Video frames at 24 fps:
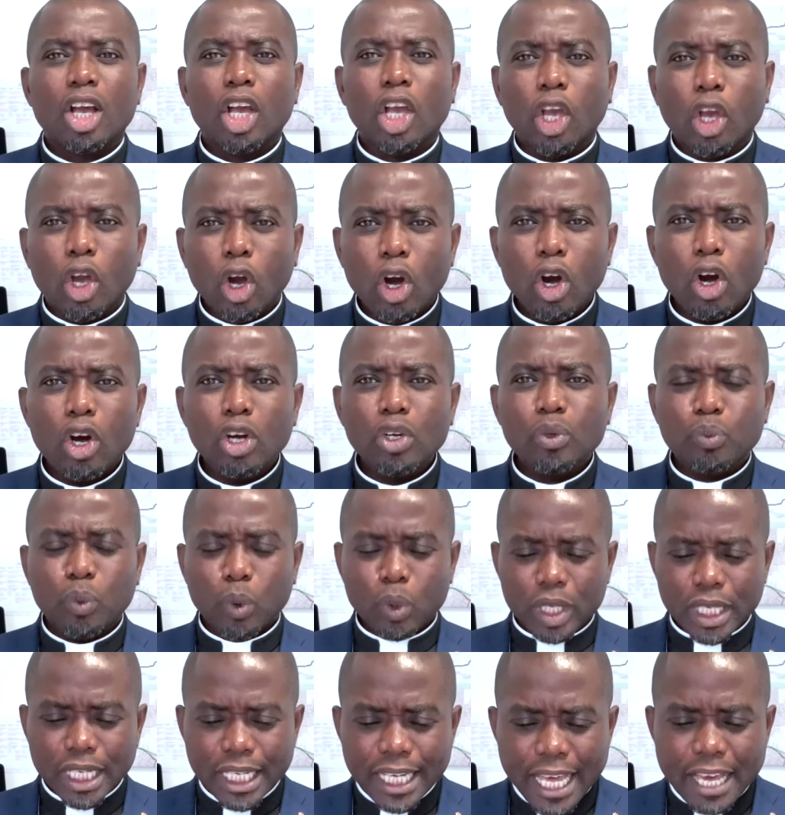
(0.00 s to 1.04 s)
God
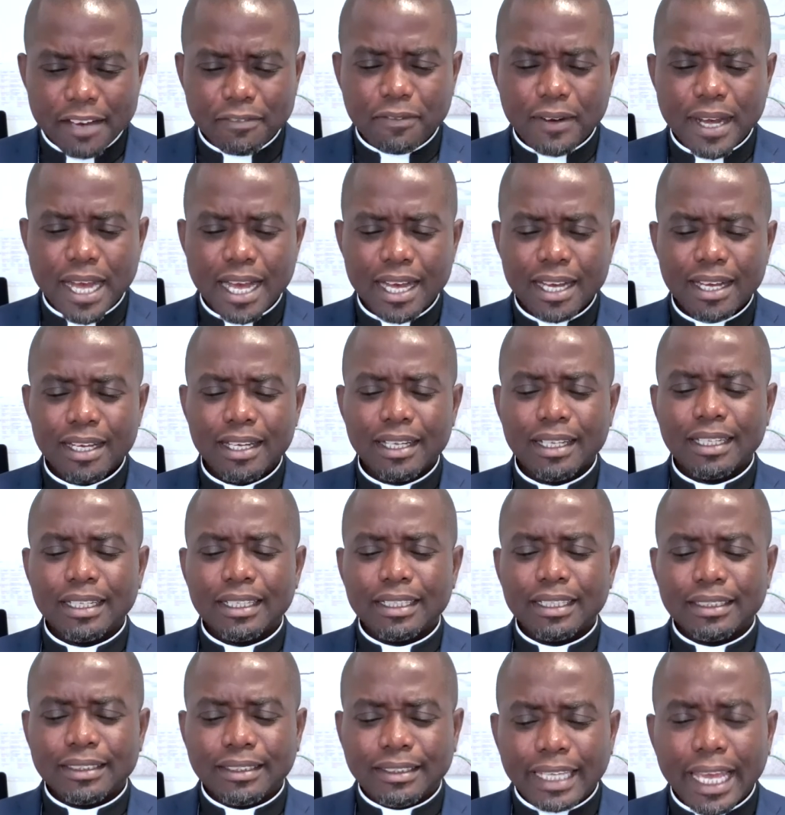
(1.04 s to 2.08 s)
will never
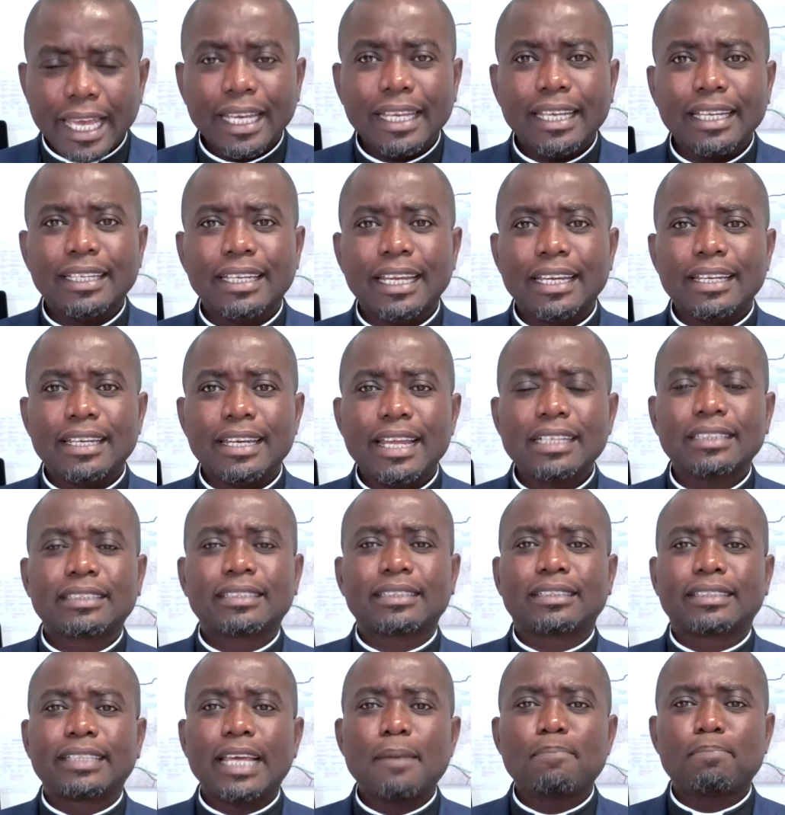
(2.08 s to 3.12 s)
take the
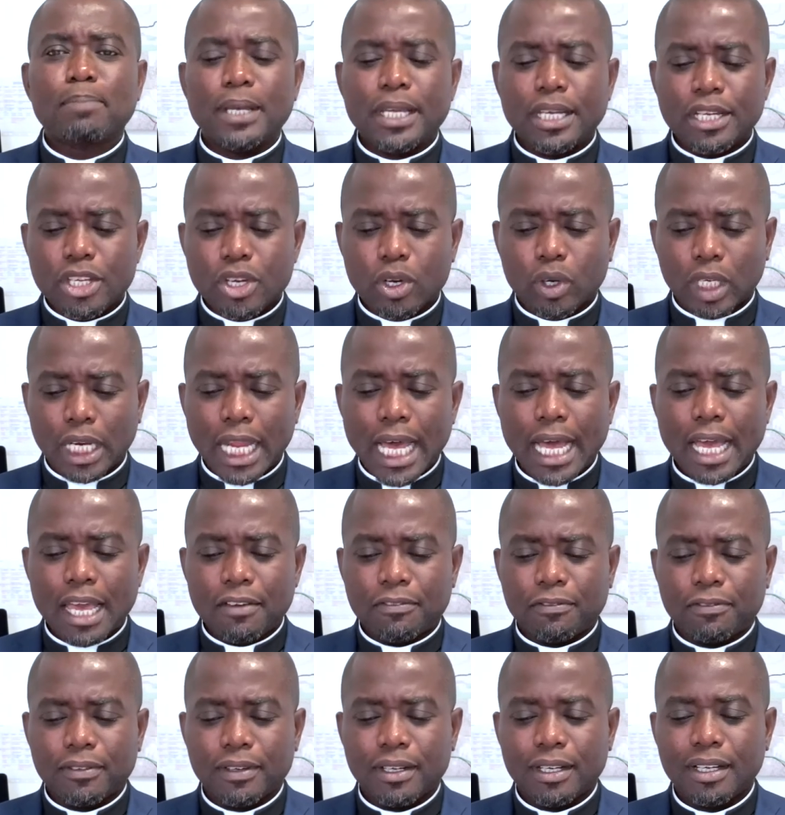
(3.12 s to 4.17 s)
next step in your
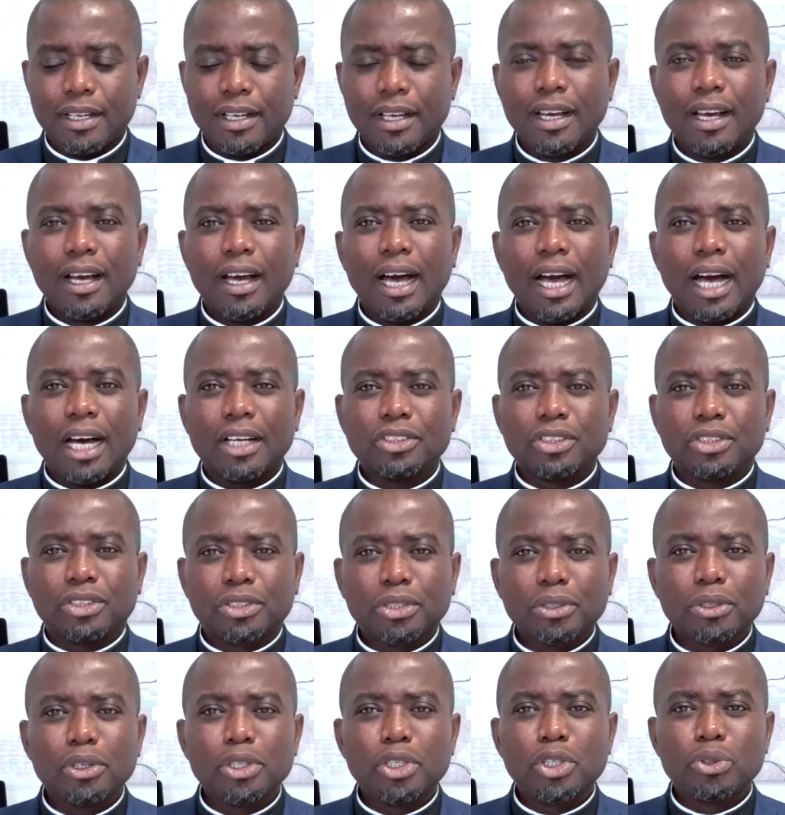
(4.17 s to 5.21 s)
life
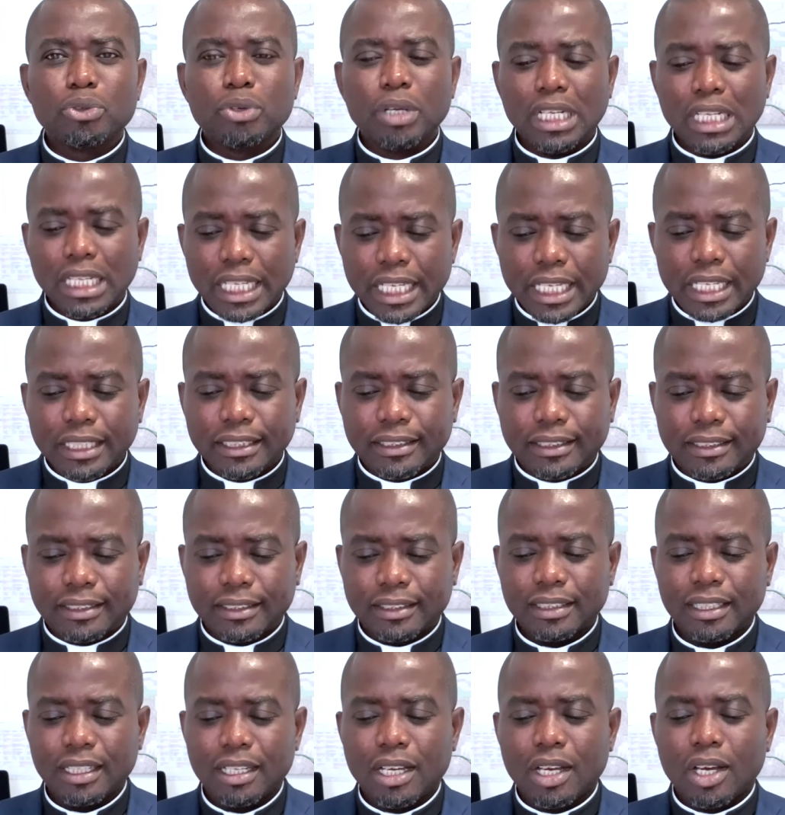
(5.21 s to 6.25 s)
until you
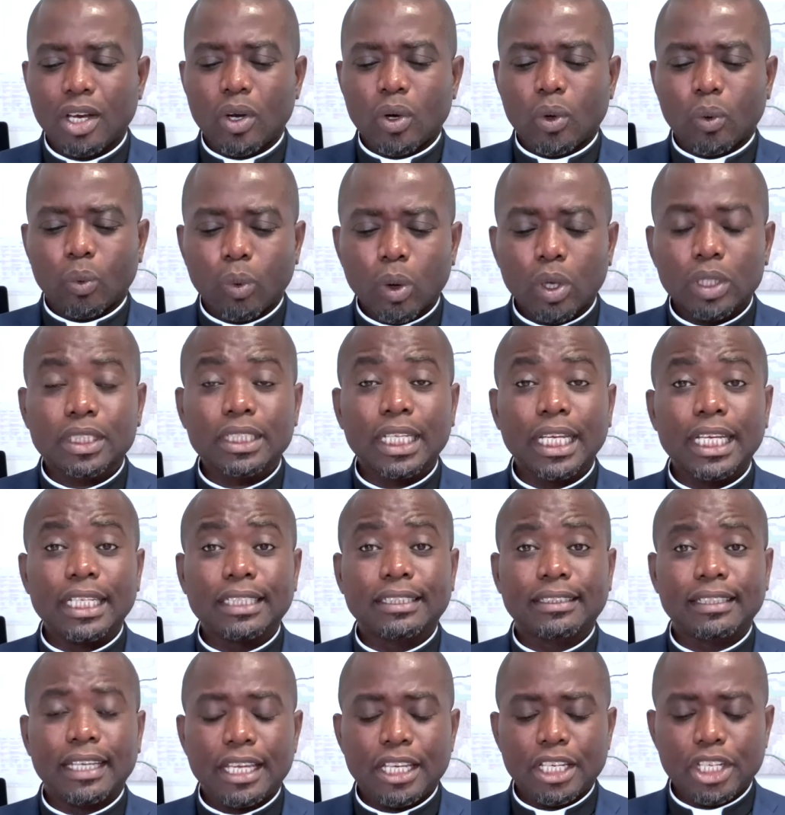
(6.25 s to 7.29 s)
release what
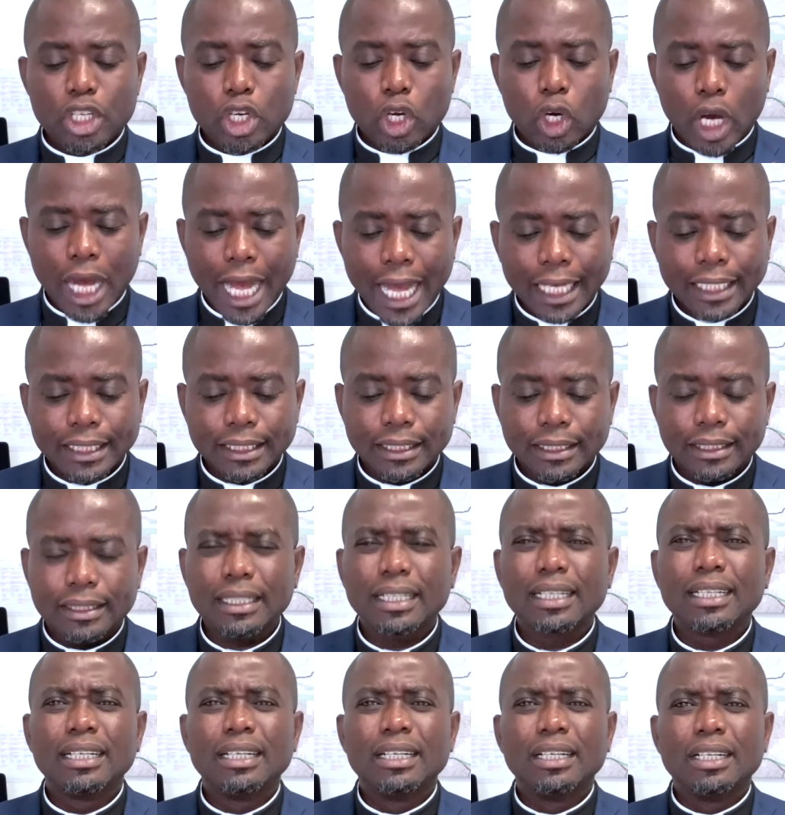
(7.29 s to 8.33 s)
is in your hand
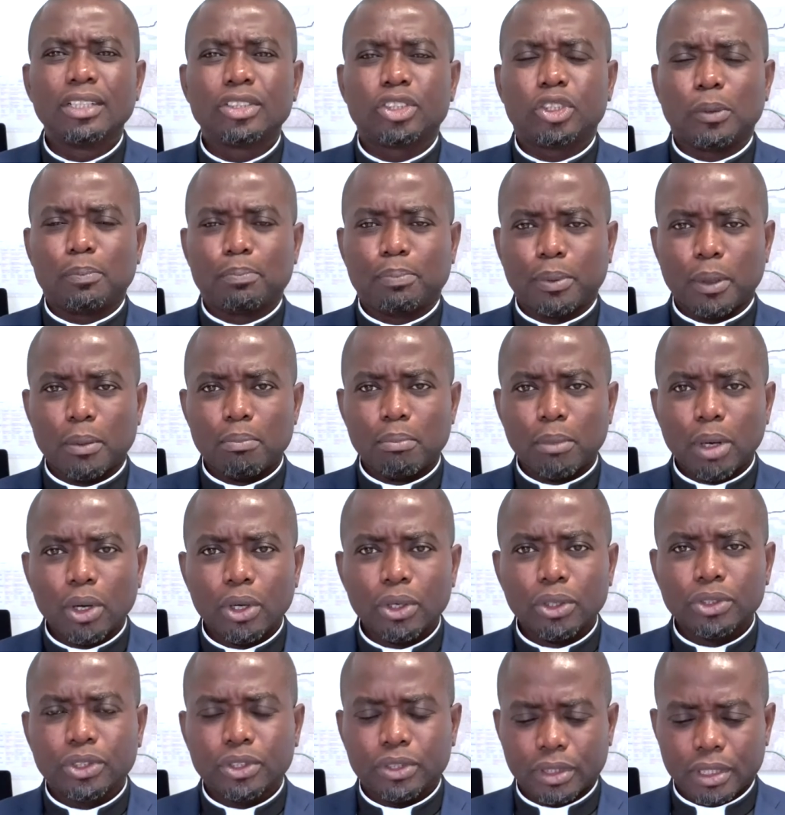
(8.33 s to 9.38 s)
to
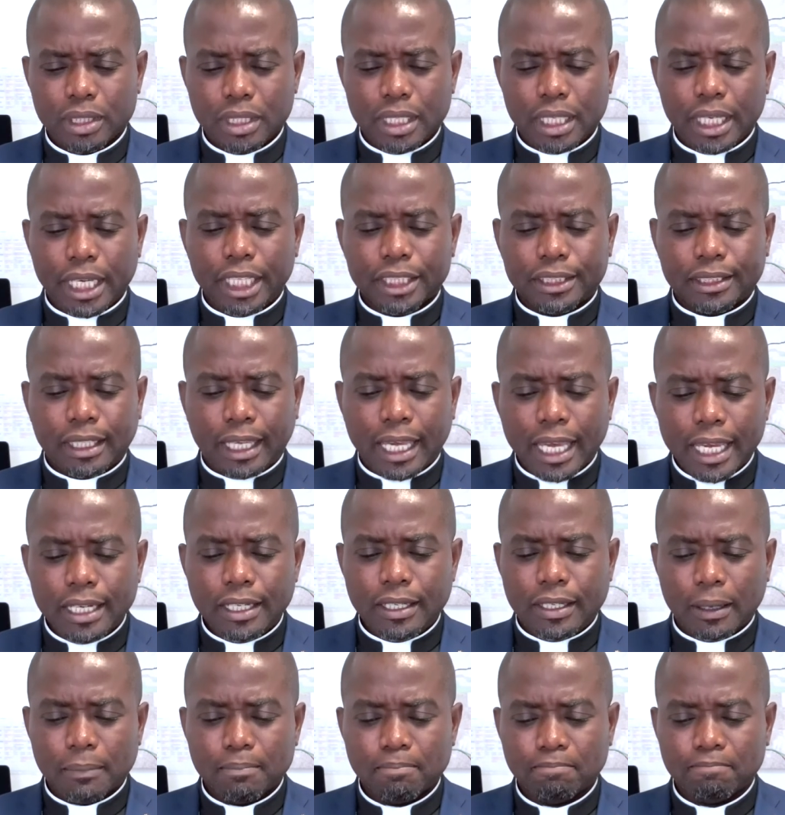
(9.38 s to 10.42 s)
promote his
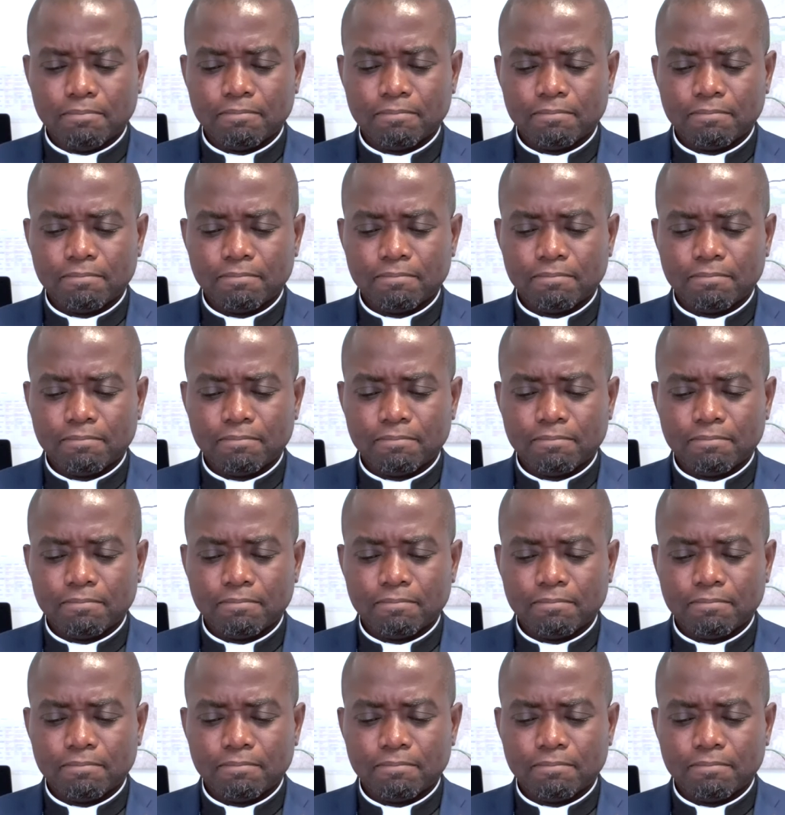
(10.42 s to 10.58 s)
kingdom.